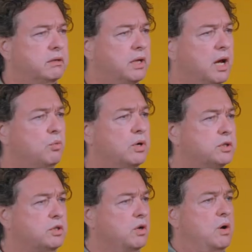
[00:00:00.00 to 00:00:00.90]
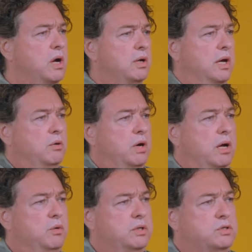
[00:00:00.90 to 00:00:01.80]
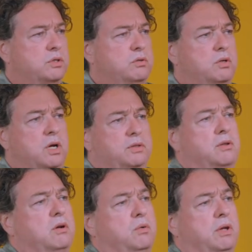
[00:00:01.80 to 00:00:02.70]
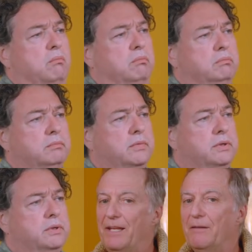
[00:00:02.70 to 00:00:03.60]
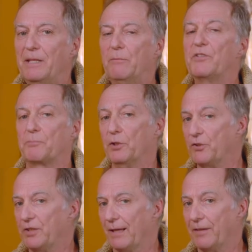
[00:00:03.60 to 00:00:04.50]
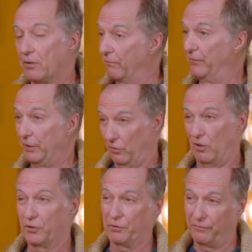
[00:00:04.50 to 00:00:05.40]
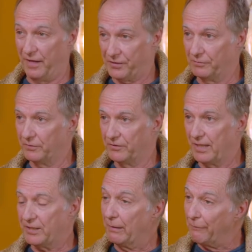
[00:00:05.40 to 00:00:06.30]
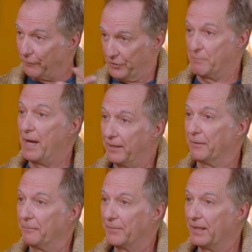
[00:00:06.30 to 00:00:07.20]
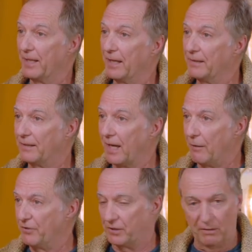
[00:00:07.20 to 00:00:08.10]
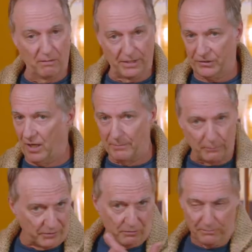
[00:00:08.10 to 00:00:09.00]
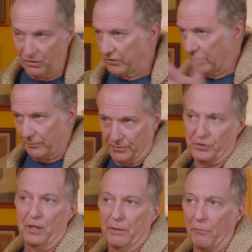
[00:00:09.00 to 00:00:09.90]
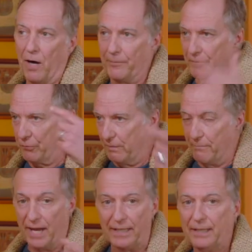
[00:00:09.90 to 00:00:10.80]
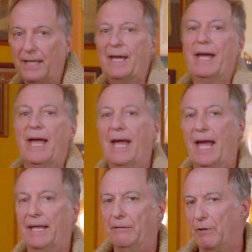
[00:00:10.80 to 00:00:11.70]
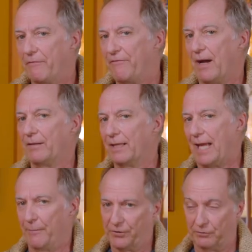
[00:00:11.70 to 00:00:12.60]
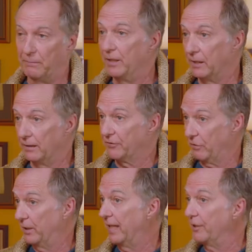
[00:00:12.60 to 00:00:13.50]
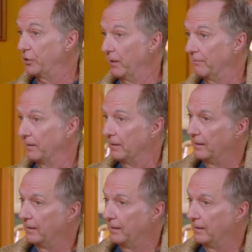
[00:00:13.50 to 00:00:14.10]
yeah, I wanted to know how how, yeah. how it is that you got to know him. Well, I him. He was producing a thing called Video Culture Festivals. So that's how I first met him. And oh, okay. uh, I was there on assignment with New Music with the J.D. Roberts. We met, and we felt a chemistry immediately. It was a good kinship.